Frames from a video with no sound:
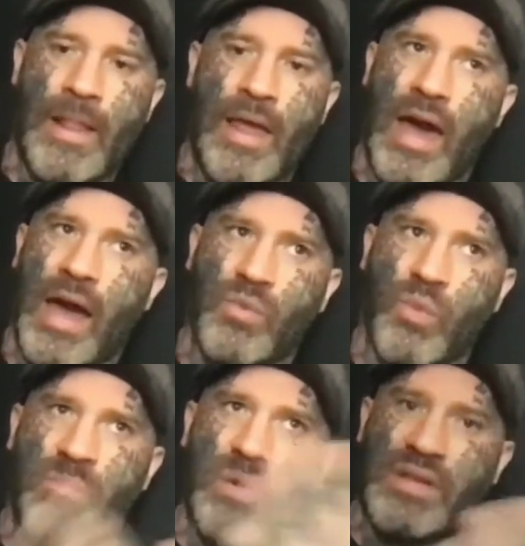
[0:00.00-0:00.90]
And
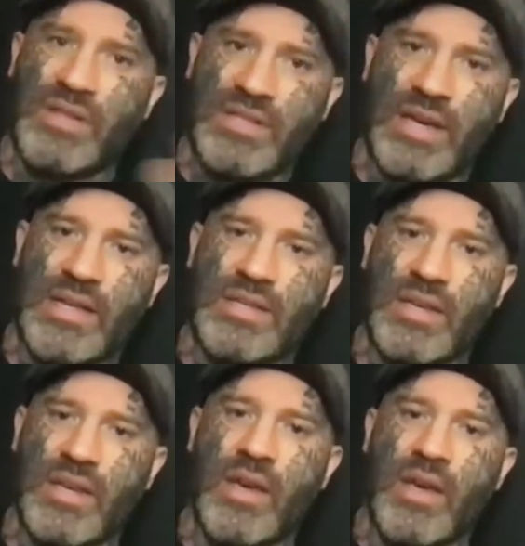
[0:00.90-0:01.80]
we've built a
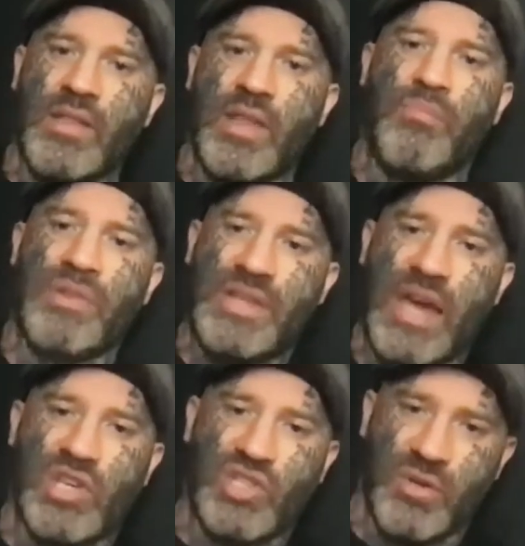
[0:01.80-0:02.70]
society that
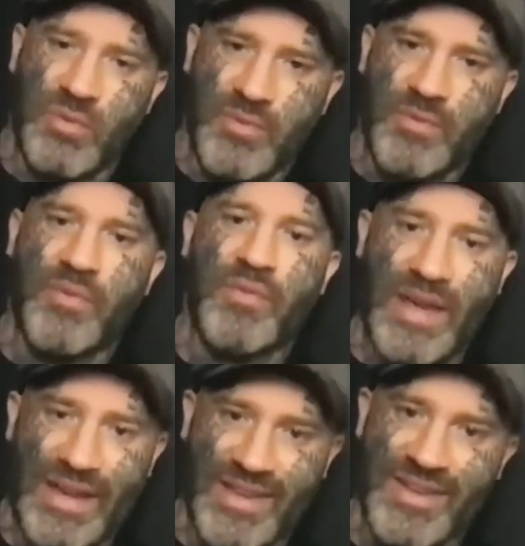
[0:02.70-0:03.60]
protects you from
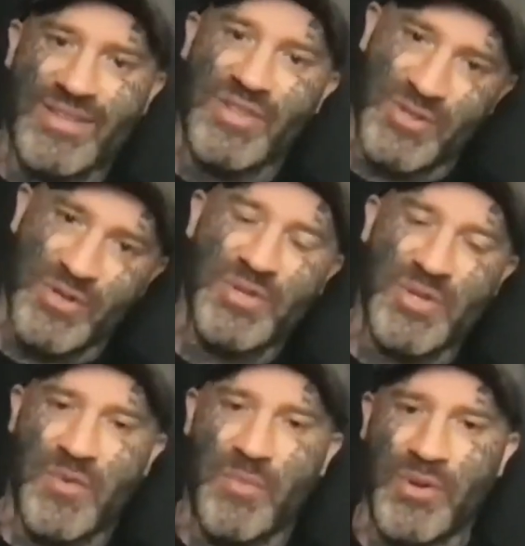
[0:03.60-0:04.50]
feeling disgust
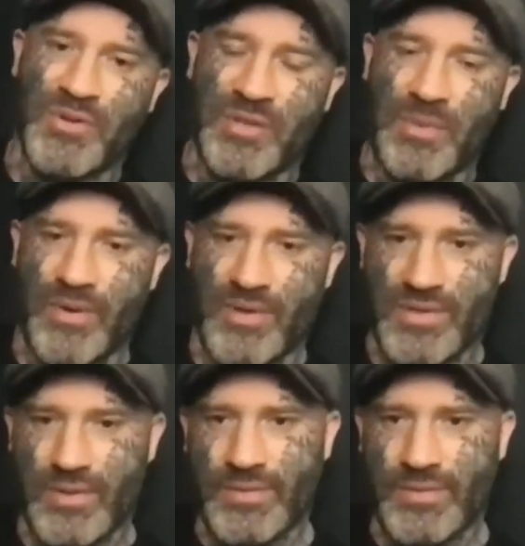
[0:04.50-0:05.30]
and repulsion about yourself.